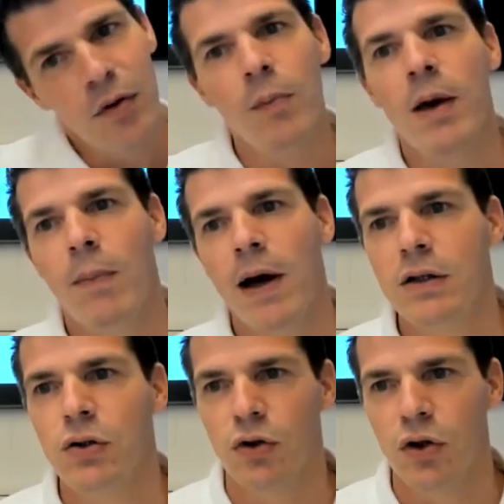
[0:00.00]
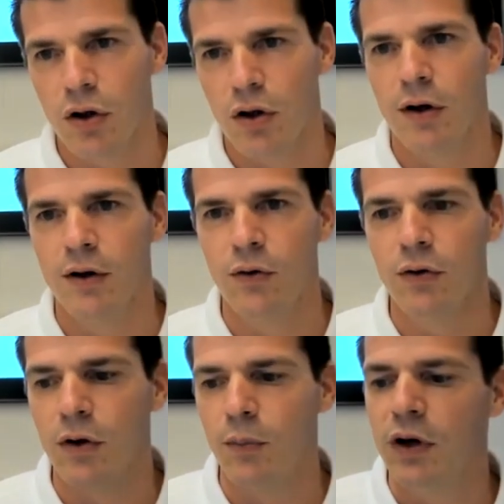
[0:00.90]
coming back to
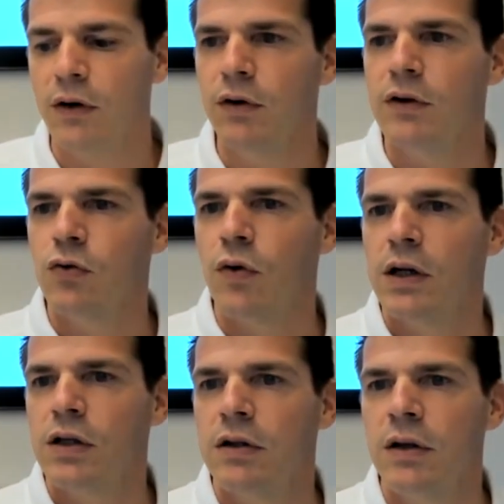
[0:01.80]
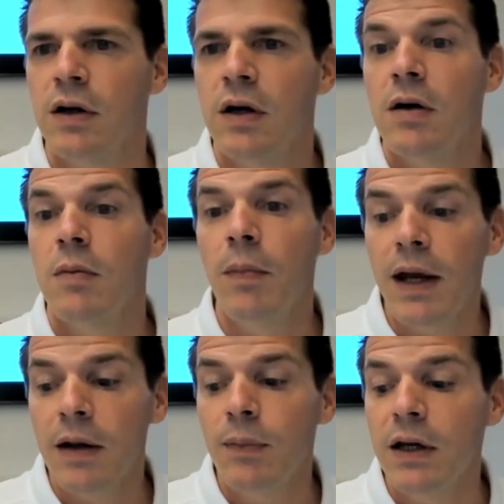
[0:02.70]
the previous question,
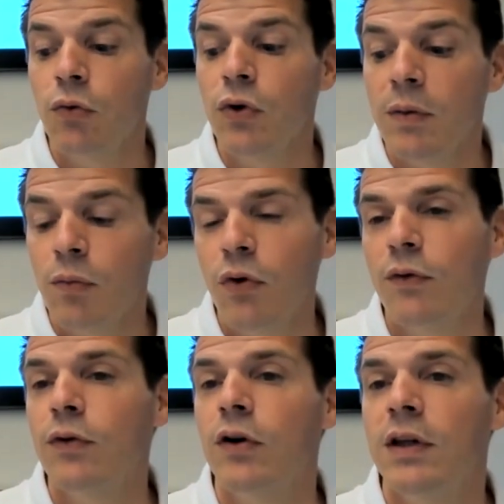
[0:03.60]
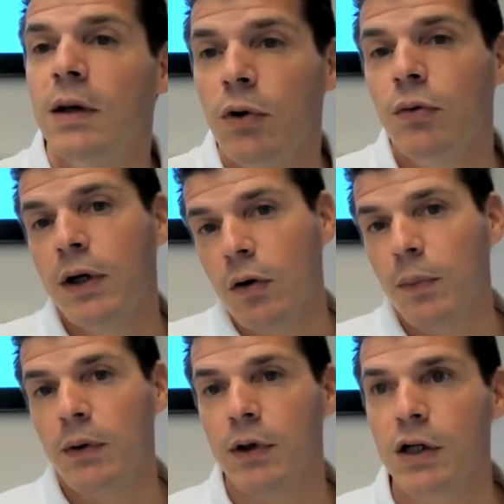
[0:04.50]
maybe remove the deburring
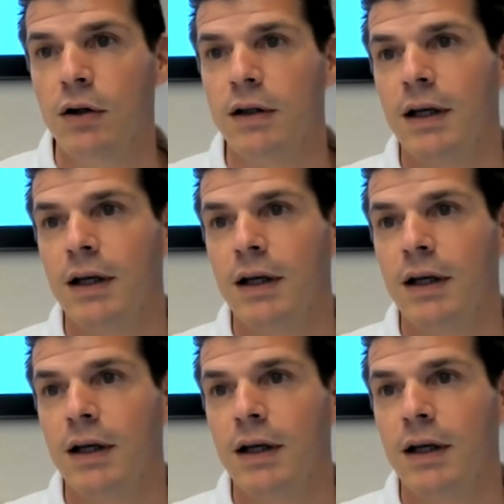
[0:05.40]
operation.